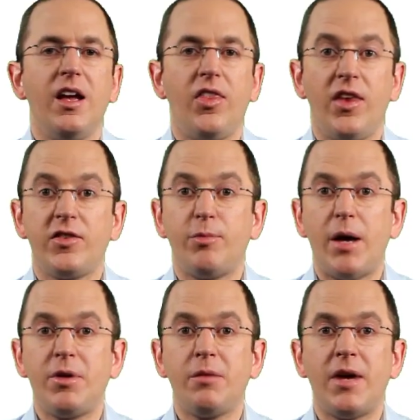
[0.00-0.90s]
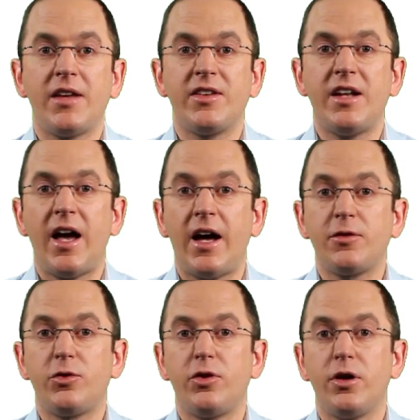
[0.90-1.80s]
This mapping makes it
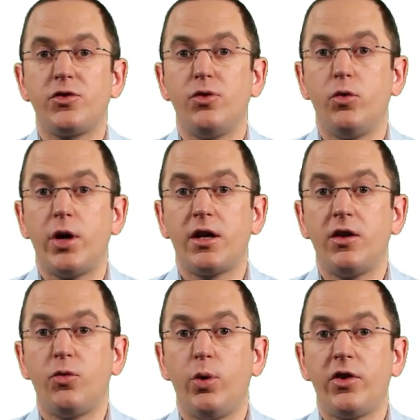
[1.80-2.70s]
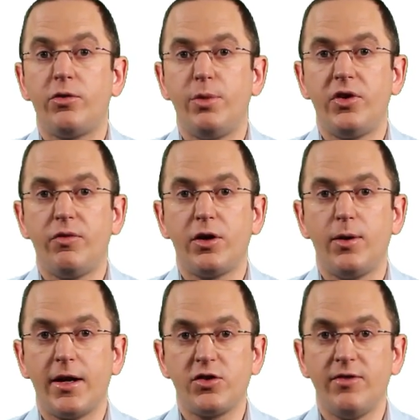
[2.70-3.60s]
hard to search for records with a specific
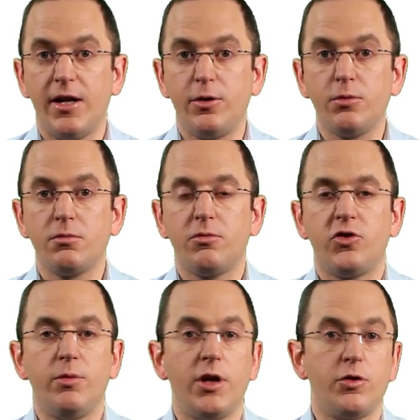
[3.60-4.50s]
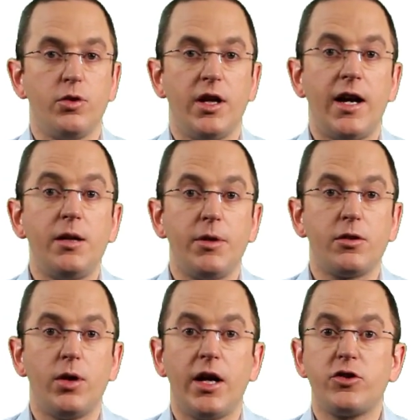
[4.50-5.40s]
collection value. Similar to an
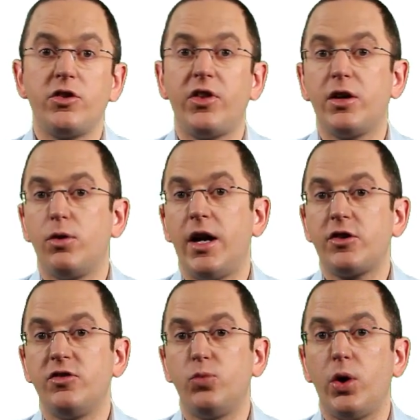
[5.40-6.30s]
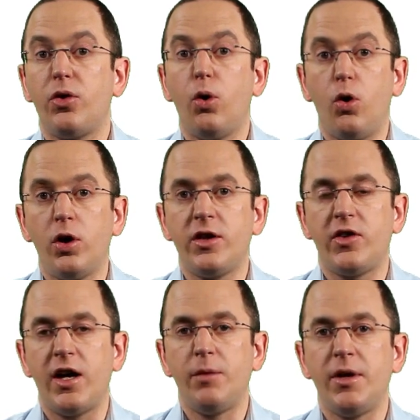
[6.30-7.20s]
element collection, the collection with all
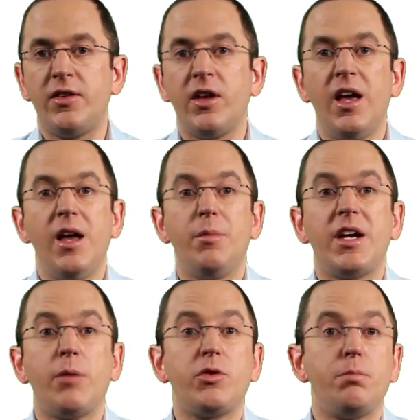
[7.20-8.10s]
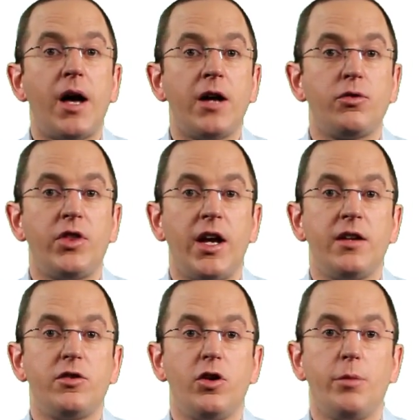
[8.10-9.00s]
its elements becomes part of the
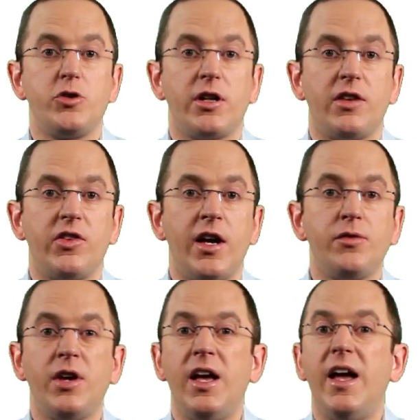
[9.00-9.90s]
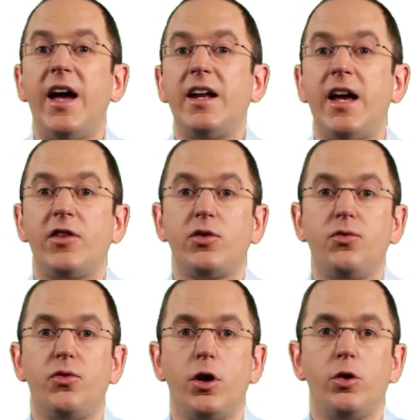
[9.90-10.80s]
entity object itself and has
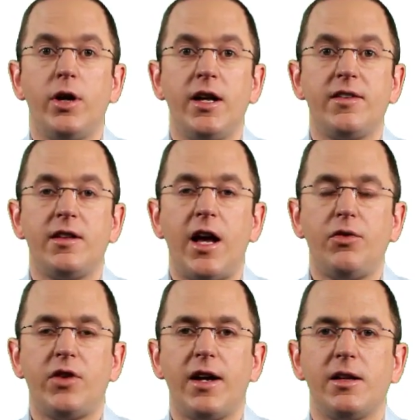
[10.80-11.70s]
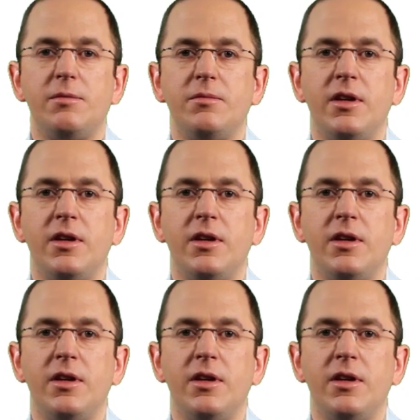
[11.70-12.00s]
to follow its lifecycle.